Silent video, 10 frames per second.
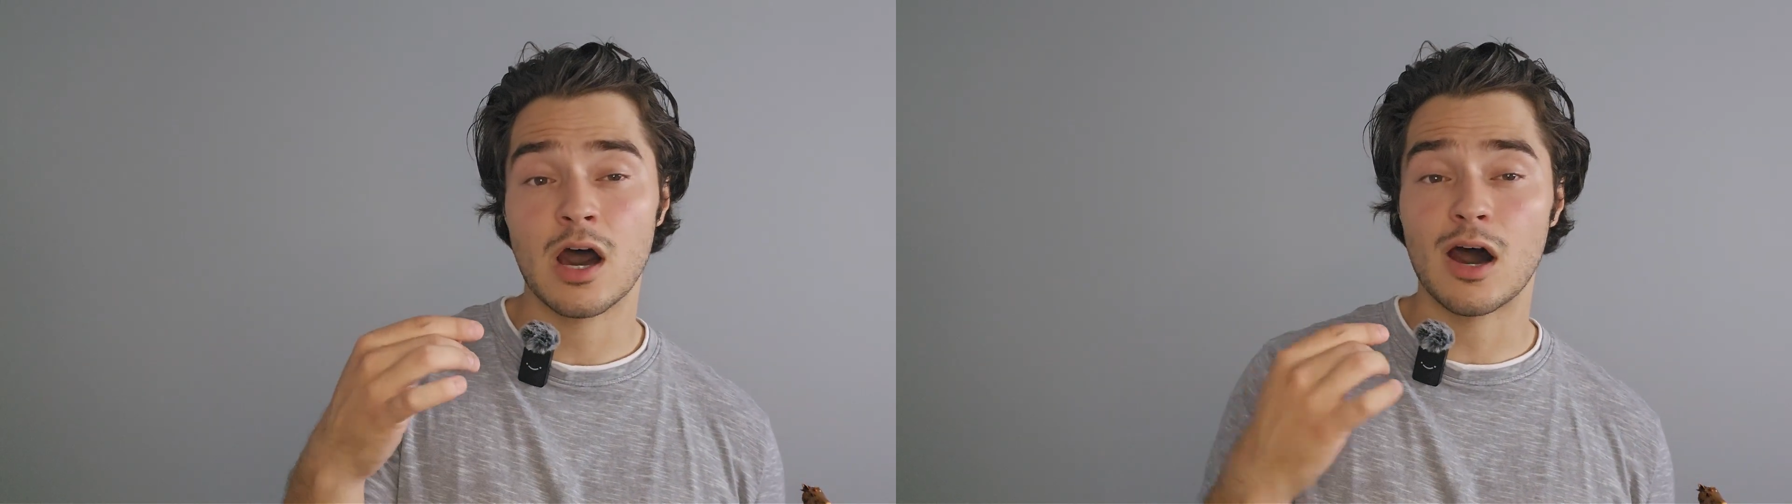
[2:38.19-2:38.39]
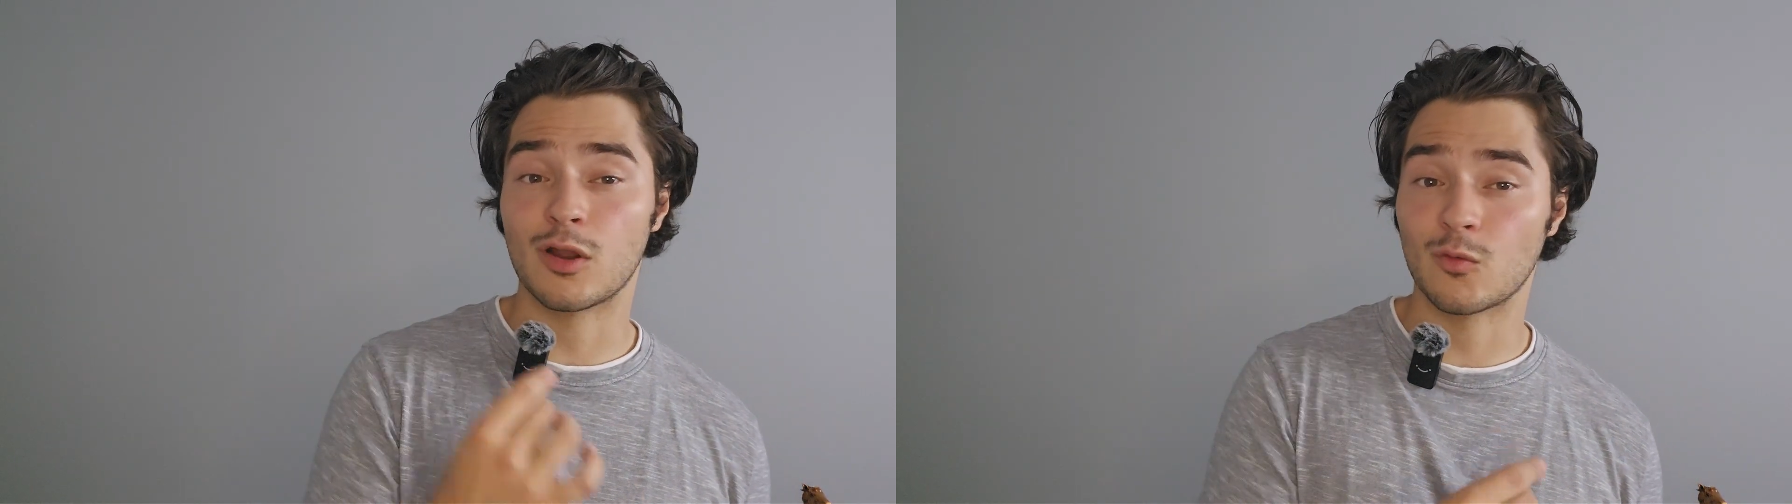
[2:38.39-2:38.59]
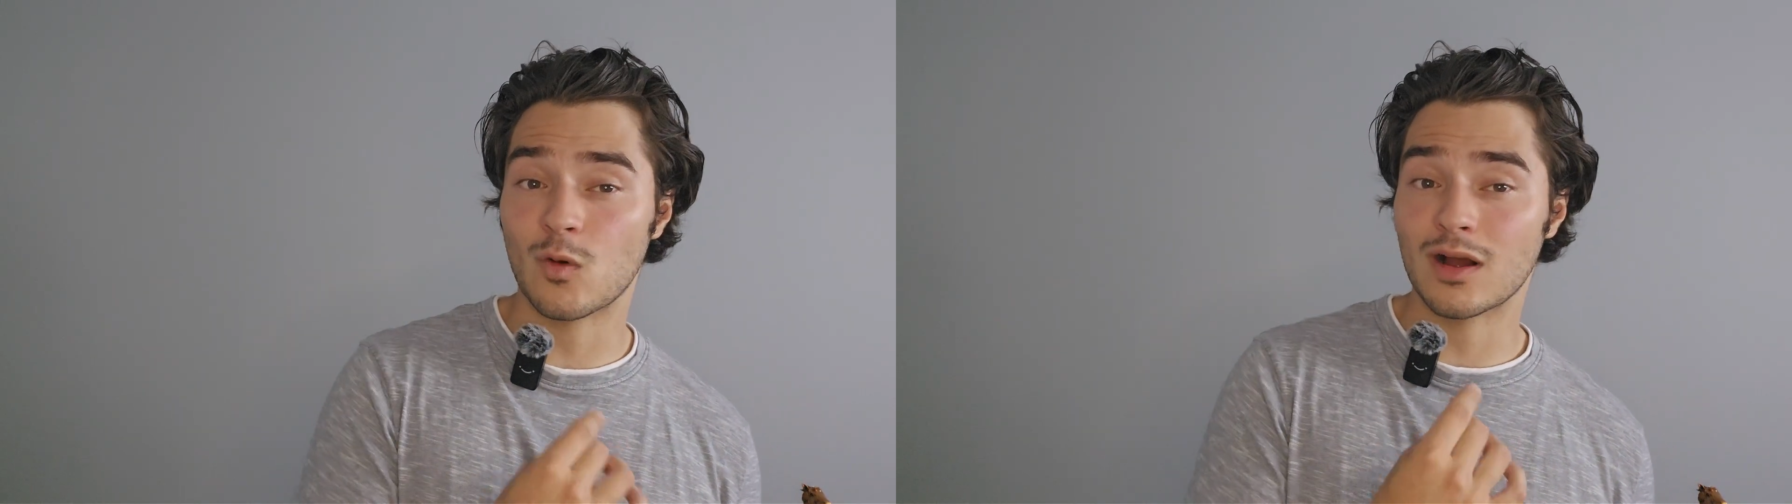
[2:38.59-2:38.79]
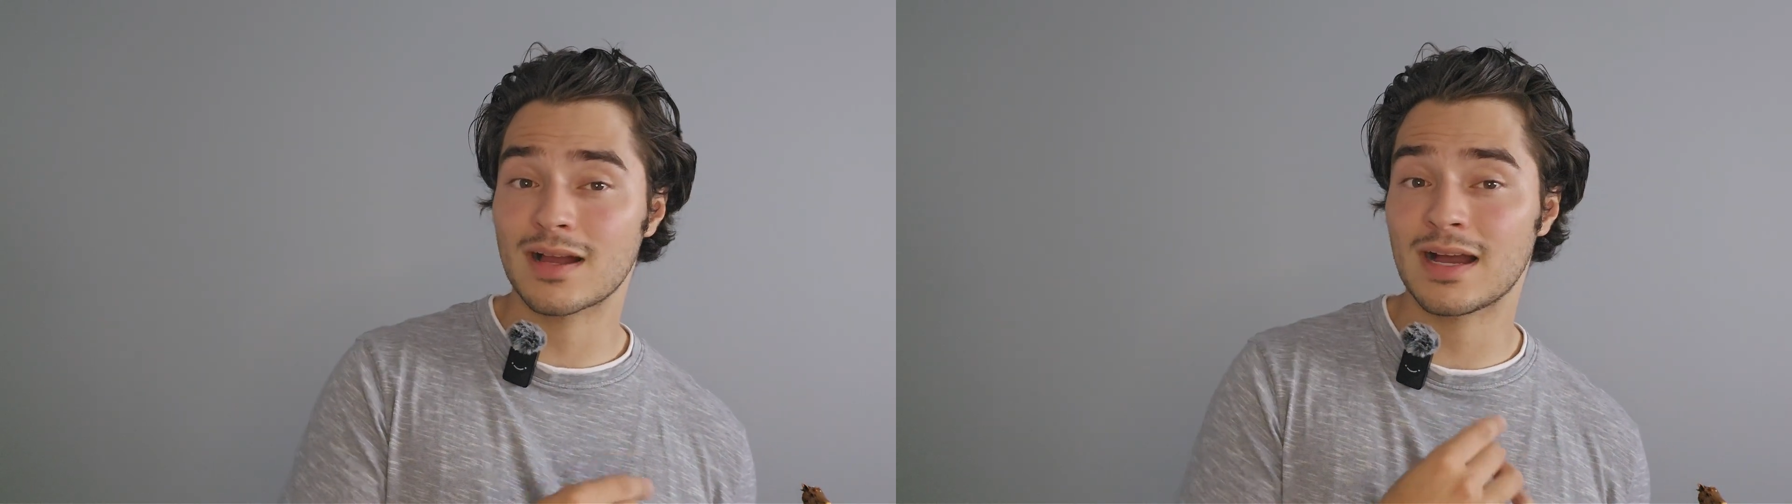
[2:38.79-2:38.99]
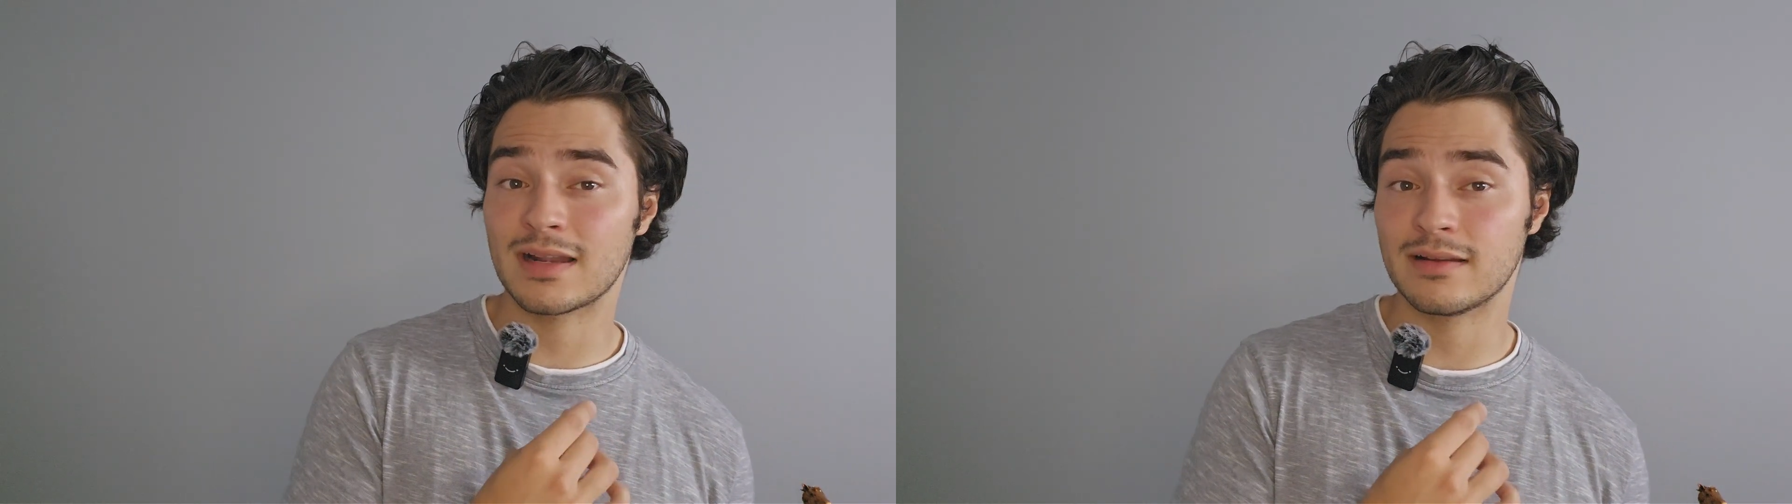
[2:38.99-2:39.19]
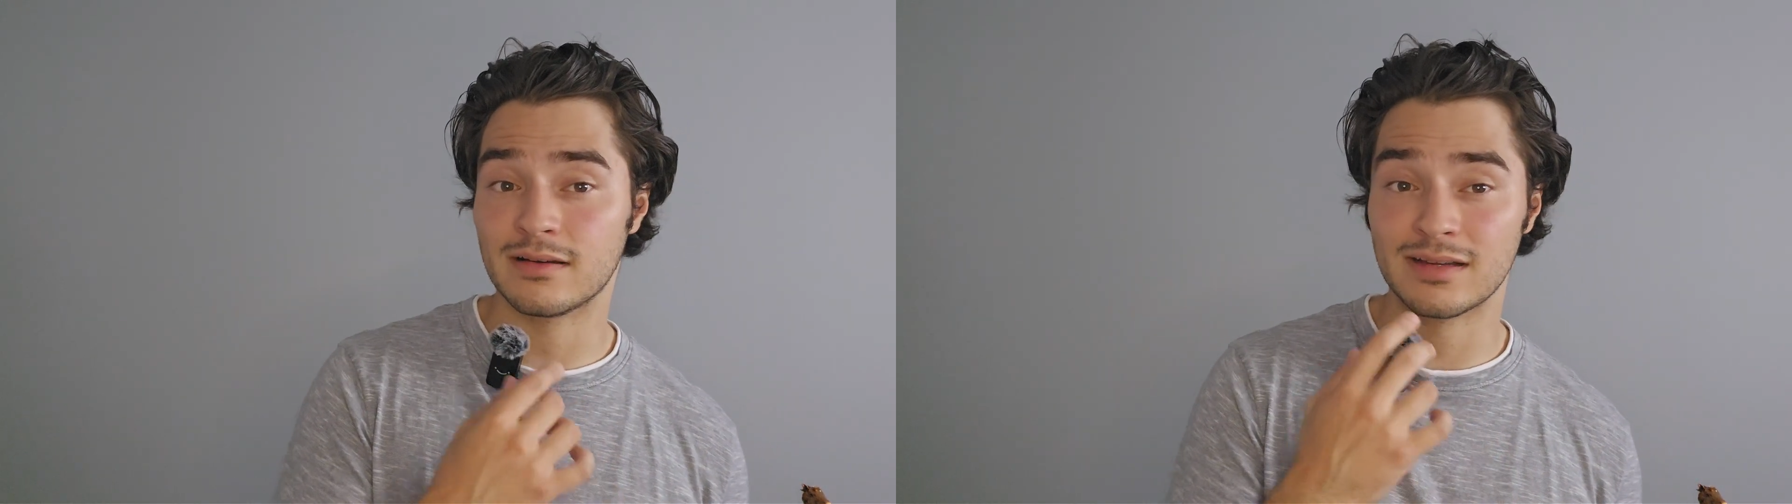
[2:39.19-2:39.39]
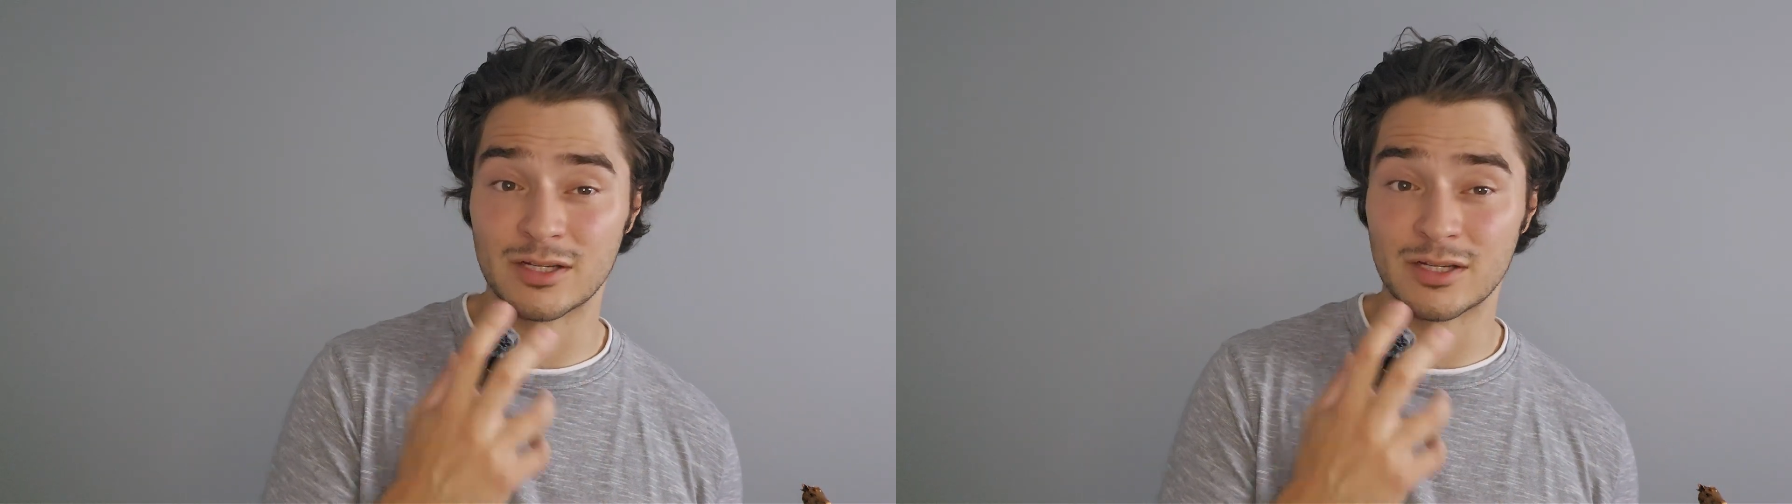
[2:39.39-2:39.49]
on what kind of